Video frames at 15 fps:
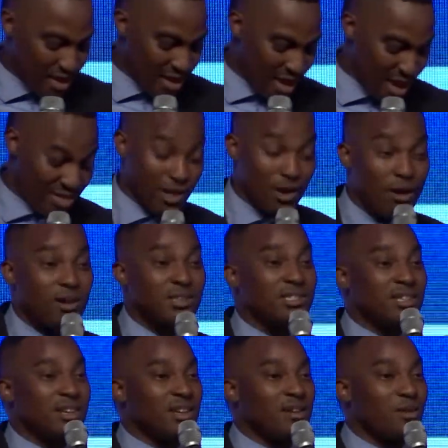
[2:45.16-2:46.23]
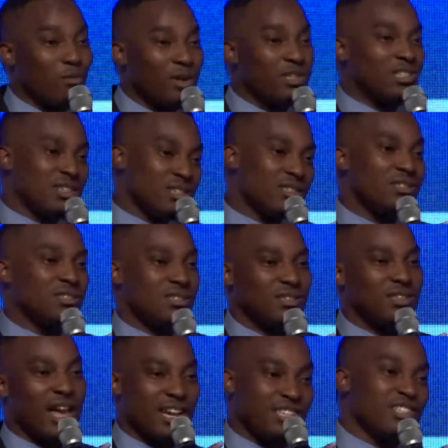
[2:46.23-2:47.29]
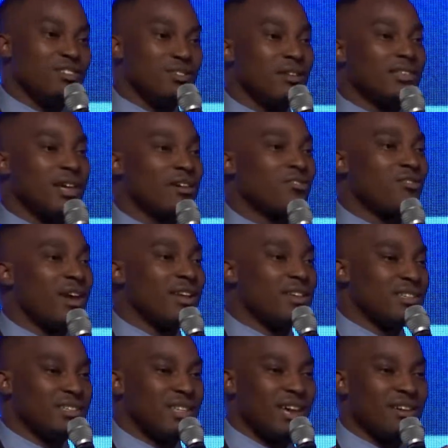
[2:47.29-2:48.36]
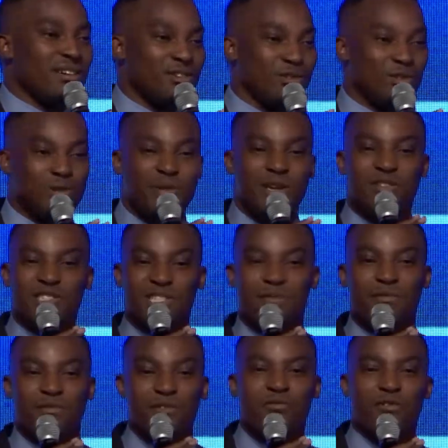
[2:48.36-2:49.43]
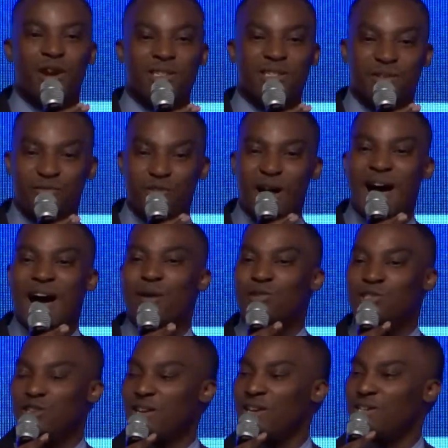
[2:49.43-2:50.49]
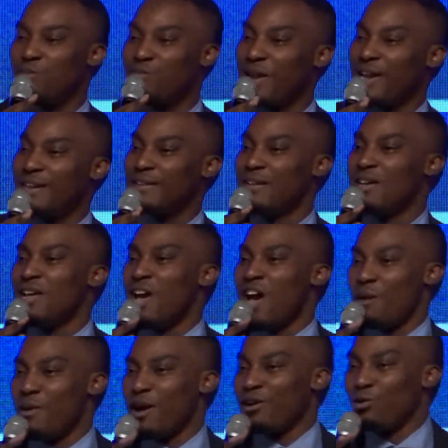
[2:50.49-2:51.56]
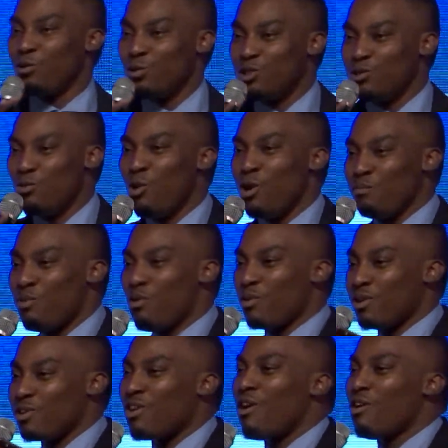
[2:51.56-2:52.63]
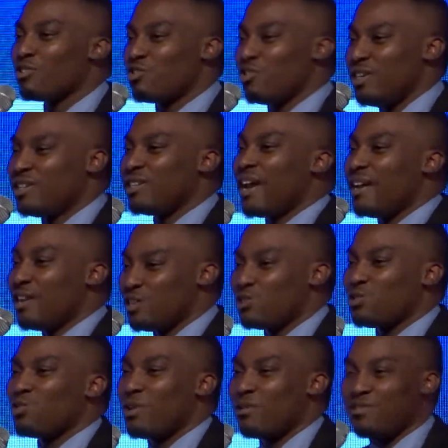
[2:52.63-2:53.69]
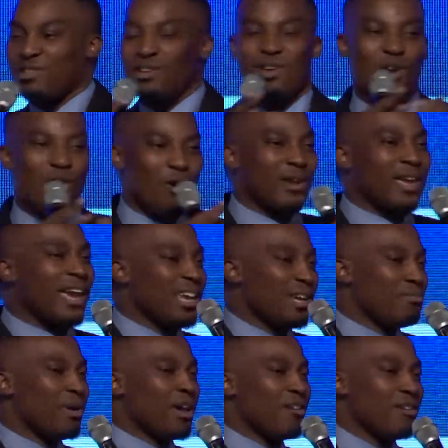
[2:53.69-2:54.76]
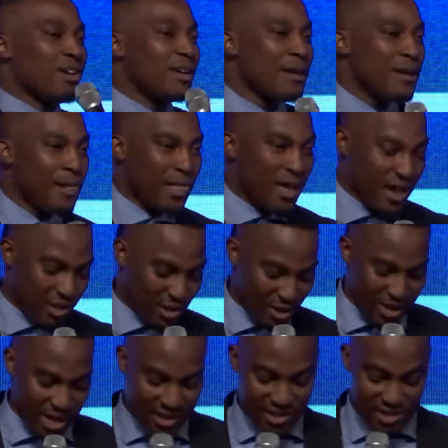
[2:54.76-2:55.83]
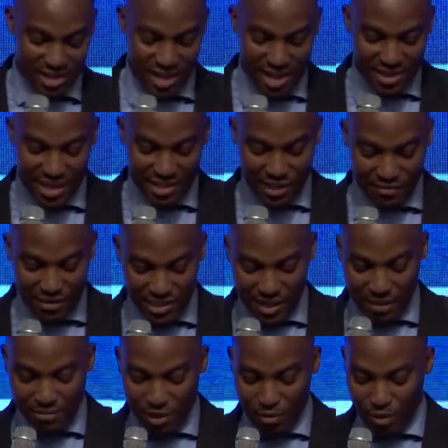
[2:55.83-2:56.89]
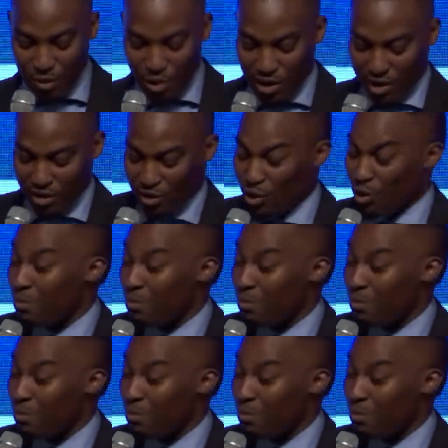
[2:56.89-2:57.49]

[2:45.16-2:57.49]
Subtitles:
And the last thing, which is actually not that great, is that you'll speak to some of your friends and for hours you can debate about who's more important culturally, Taylor Swift or Katy Perry. And so that's definitely something we're working through.